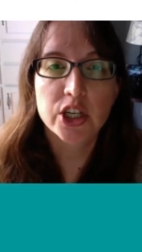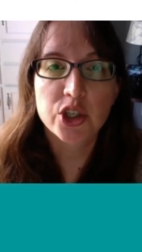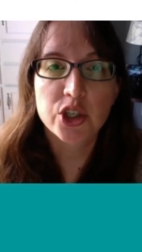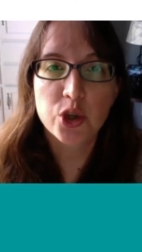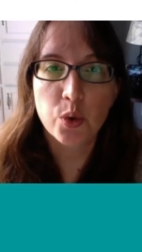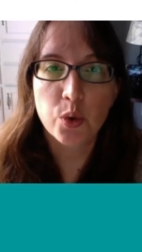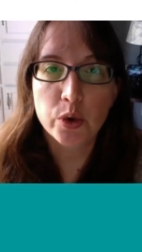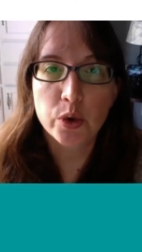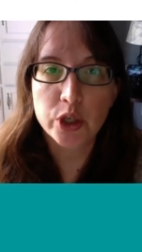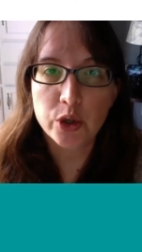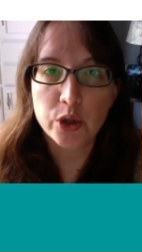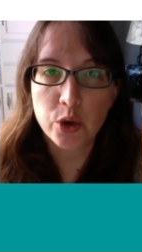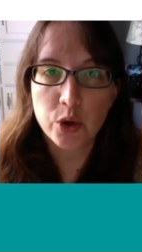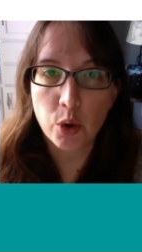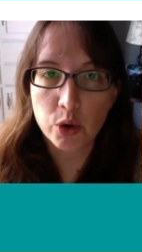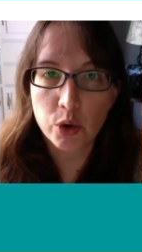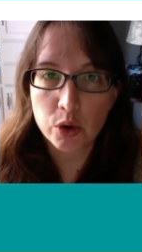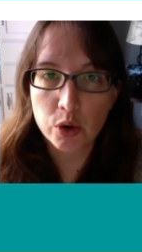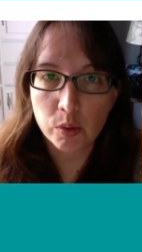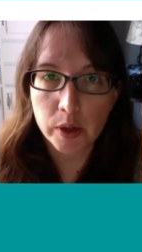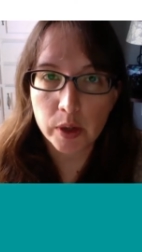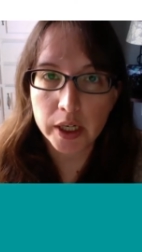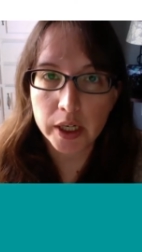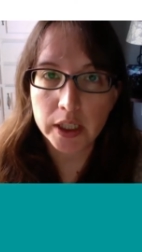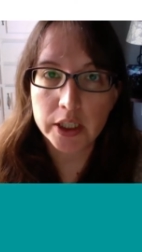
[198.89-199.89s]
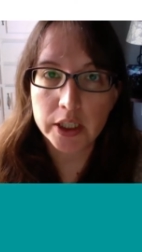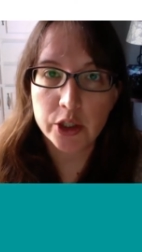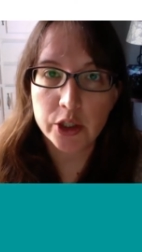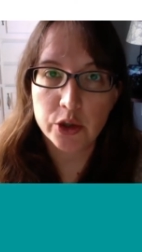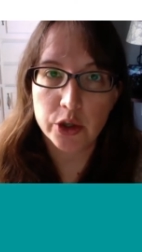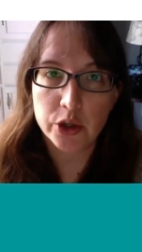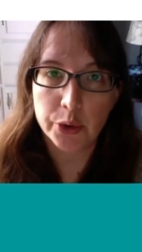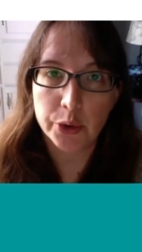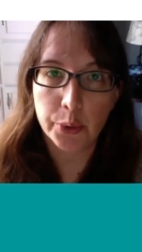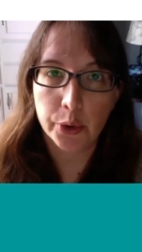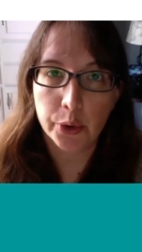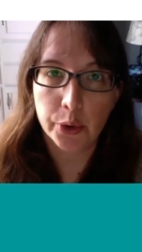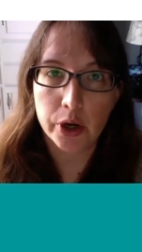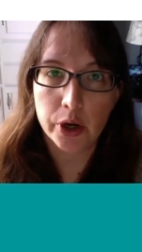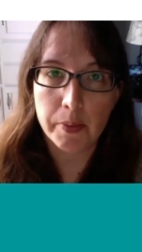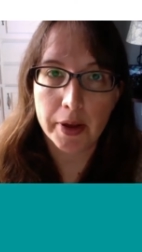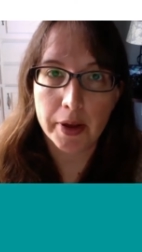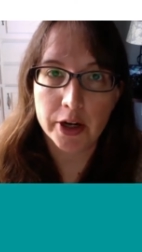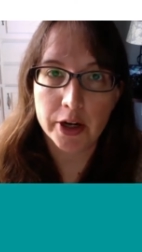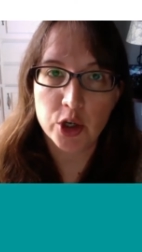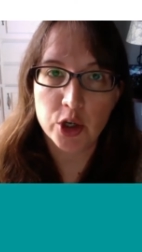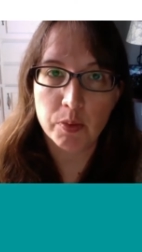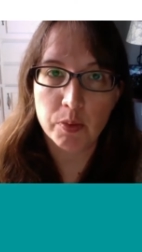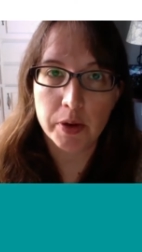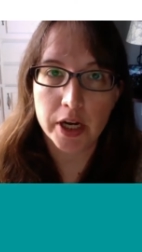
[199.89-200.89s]
So when you go directly to their query
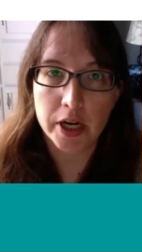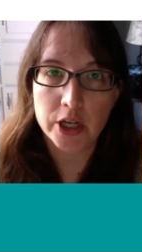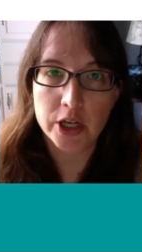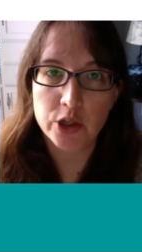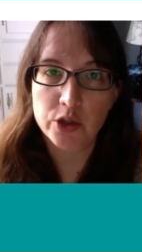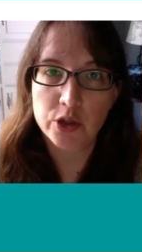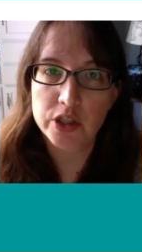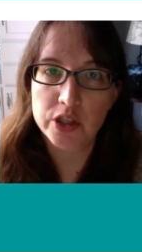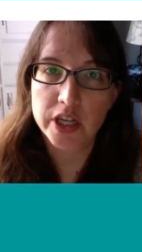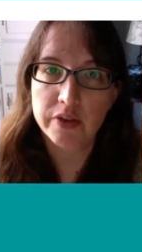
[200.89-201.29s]
manager page,